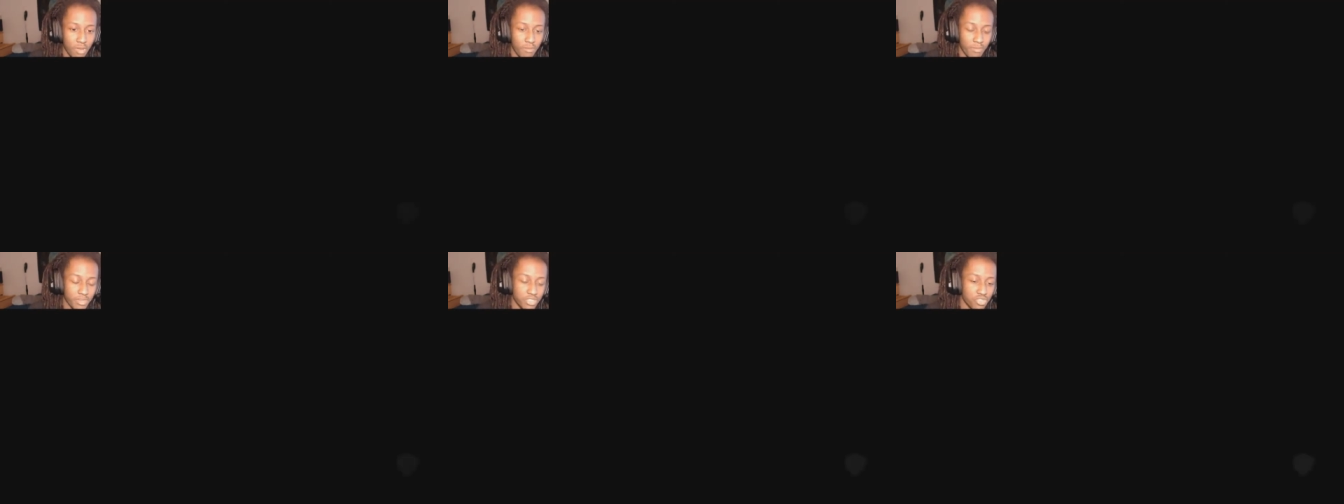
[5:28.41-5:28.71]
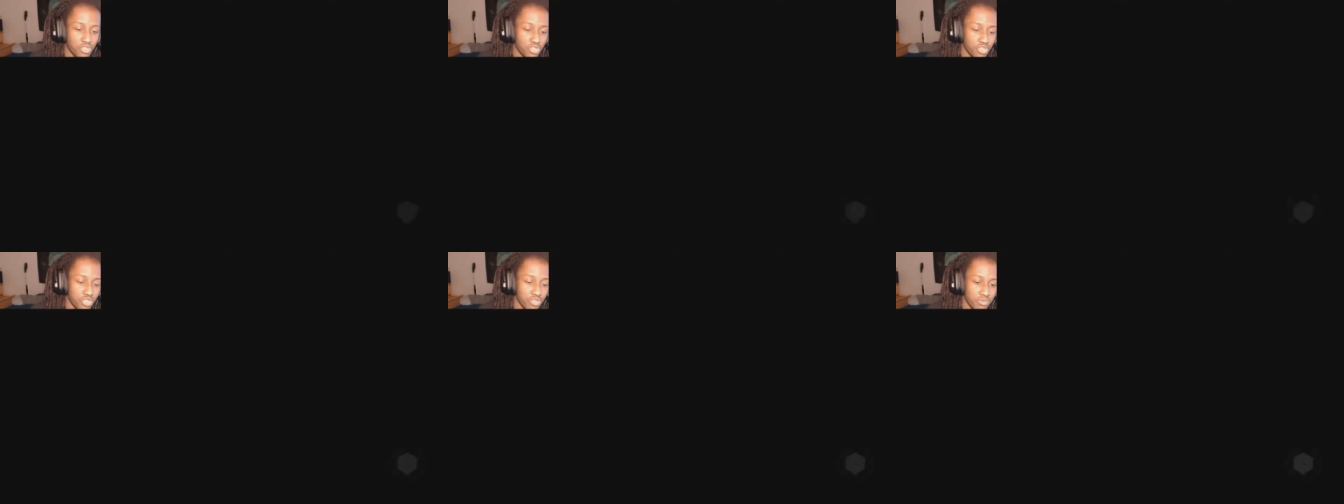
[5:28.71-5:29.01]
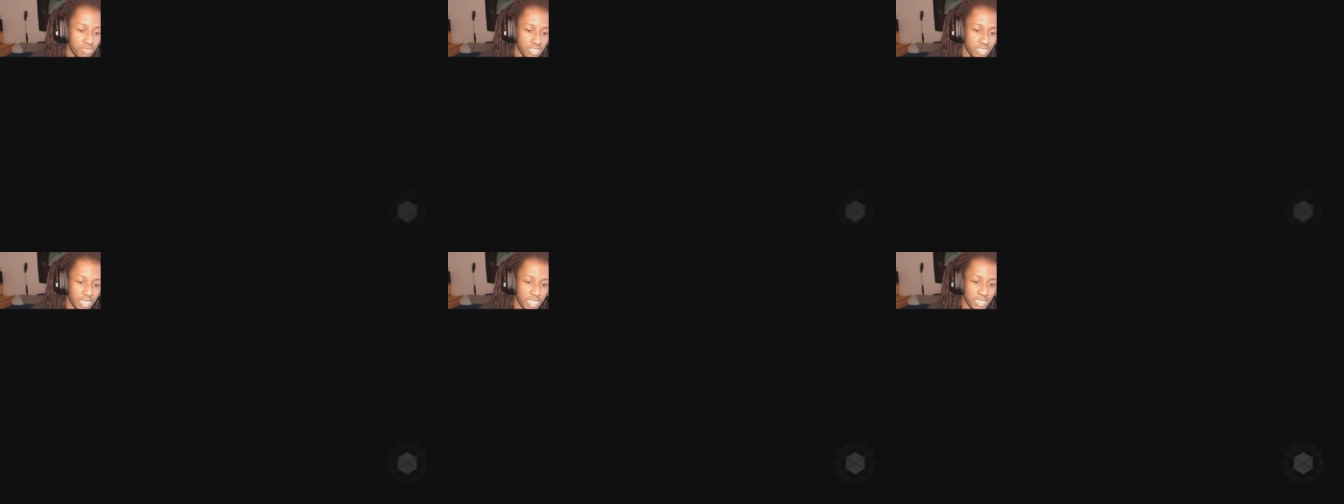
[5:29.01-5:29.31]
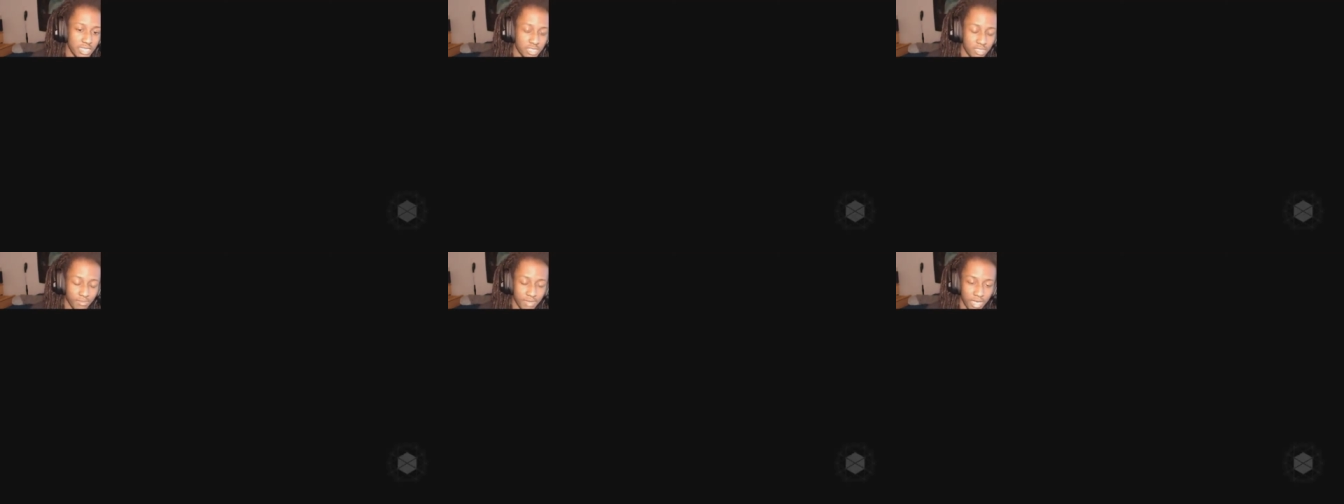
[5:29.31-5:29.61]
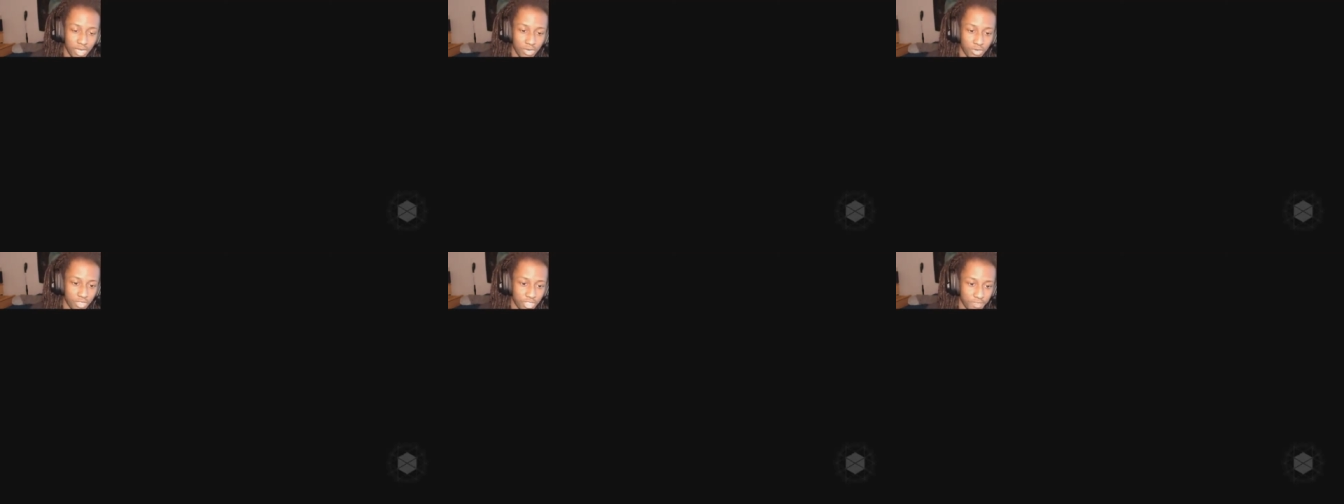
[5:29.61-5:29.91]
but you do regain some
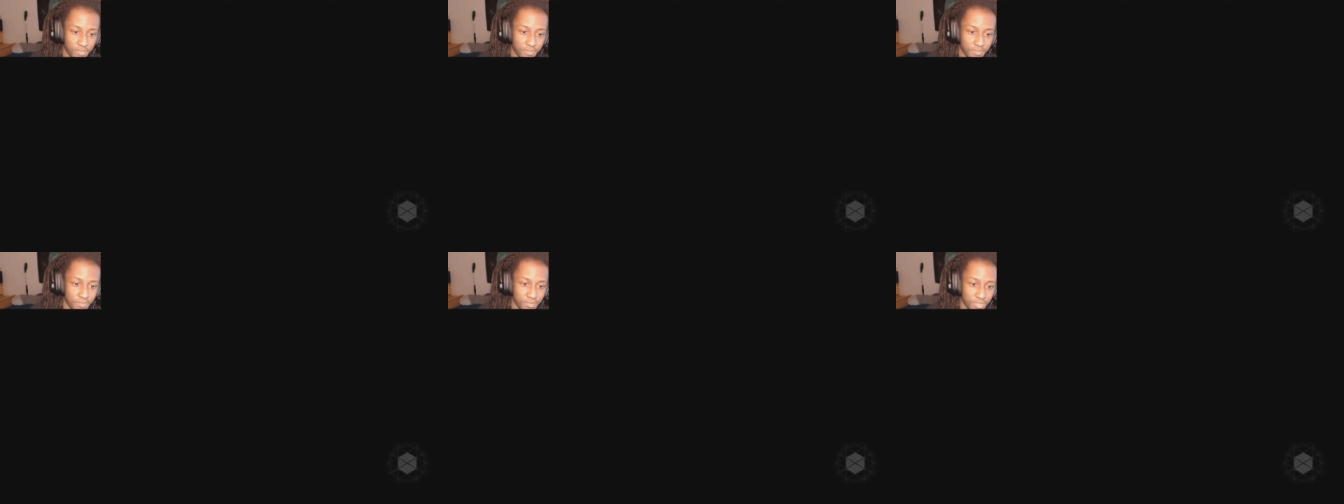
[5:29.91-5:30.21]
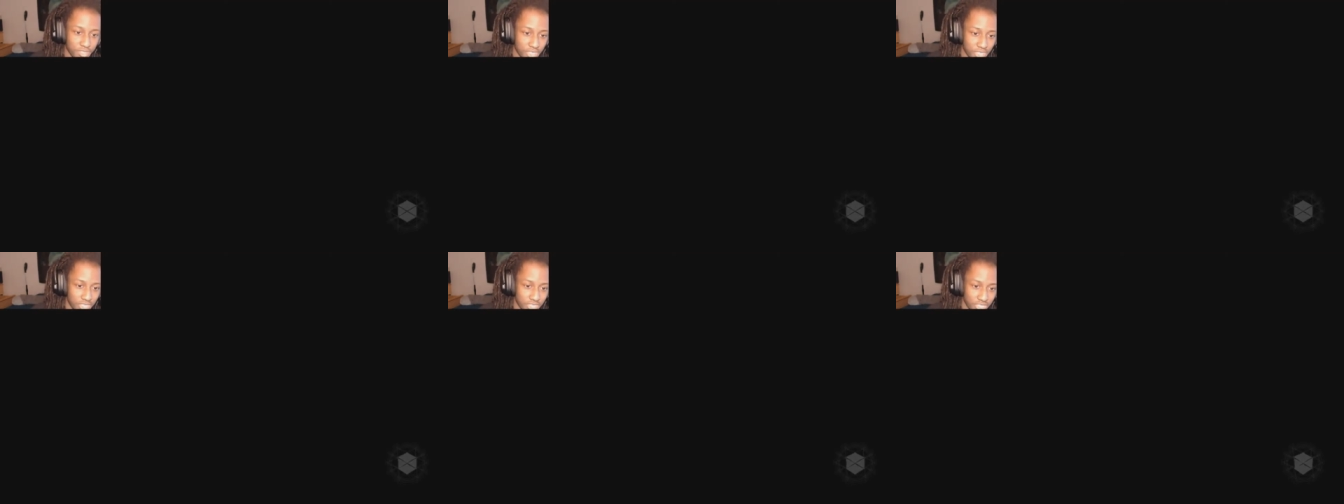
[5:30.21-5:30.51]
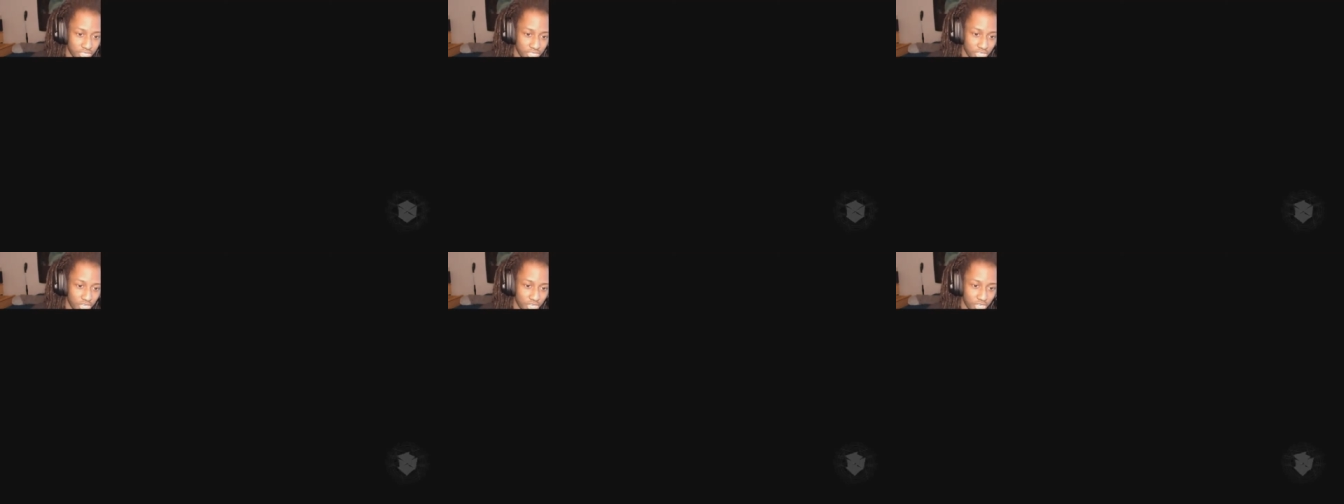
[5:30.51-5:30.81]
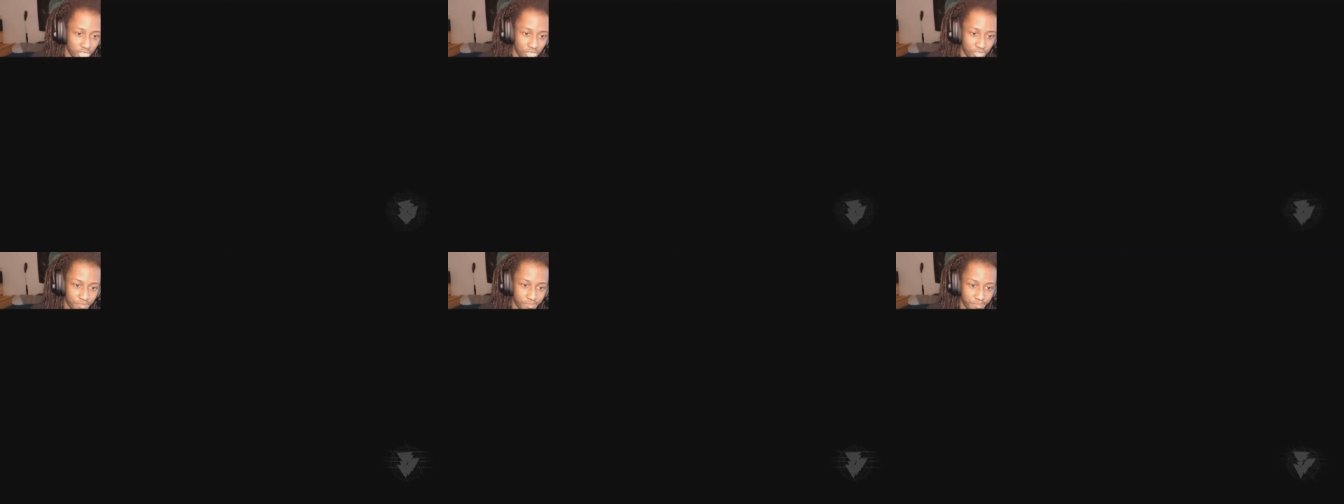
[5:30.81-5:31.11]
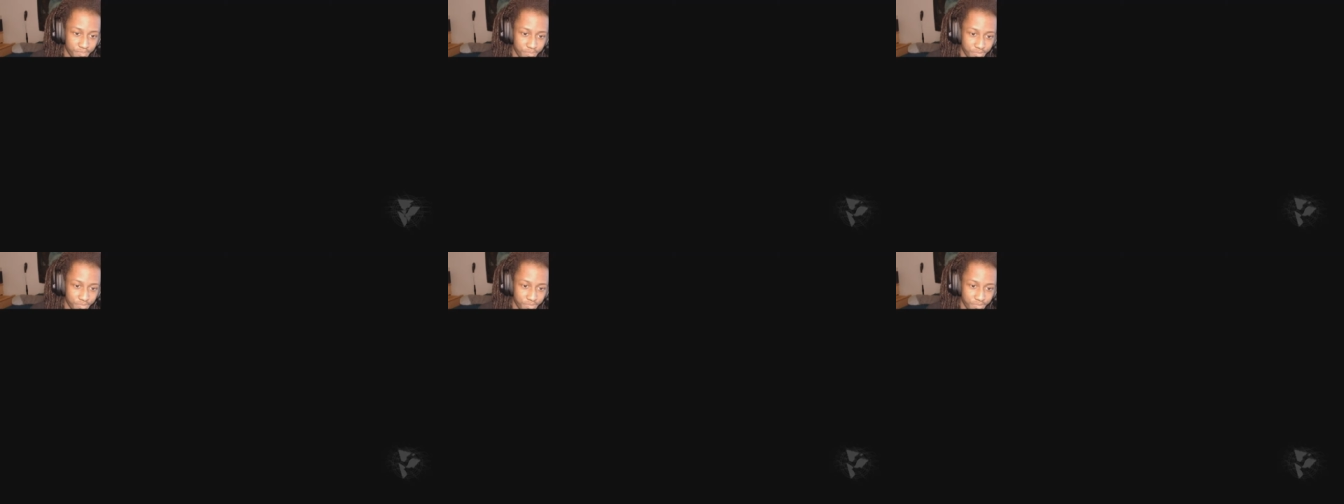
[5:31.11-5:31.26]
health. So